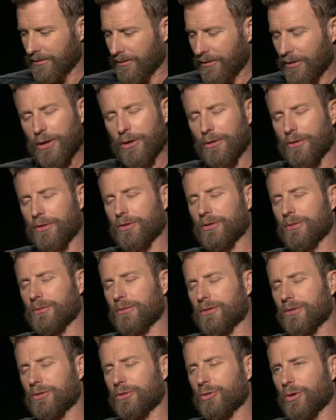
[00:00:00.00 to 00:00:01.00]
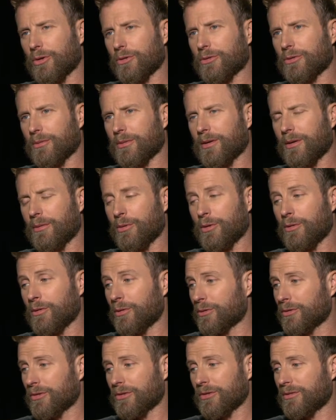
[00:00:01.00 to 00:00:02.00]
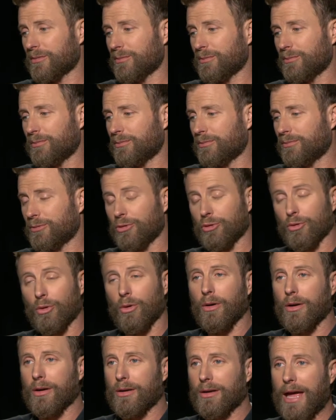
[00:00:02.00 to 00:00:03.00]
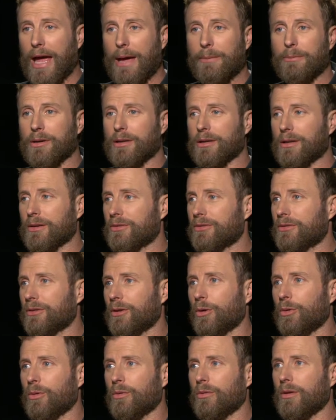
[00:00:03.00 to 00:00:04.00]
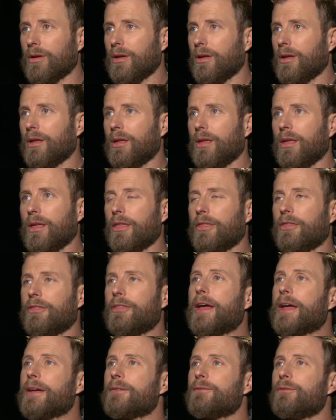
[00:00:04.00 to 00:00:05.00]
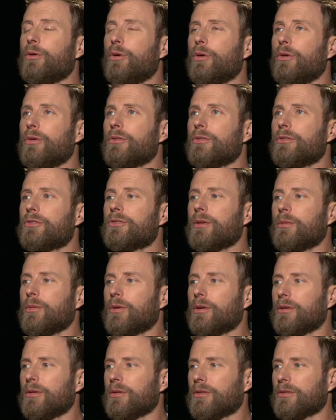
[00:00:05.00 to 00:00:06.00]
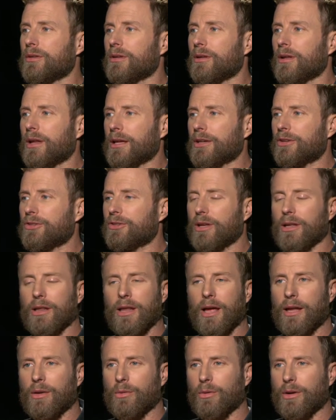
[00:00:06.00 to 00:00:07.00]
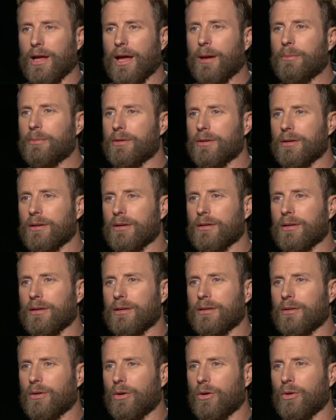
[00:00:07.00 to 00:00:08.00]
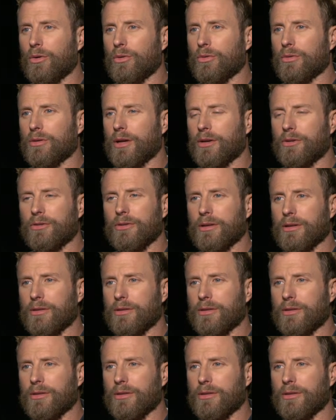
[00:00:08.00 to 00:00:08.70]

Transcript: Hearing this story is going to become a movie where just joy, happiness, so thankful someone is going to like shed light on what happened here. The whole country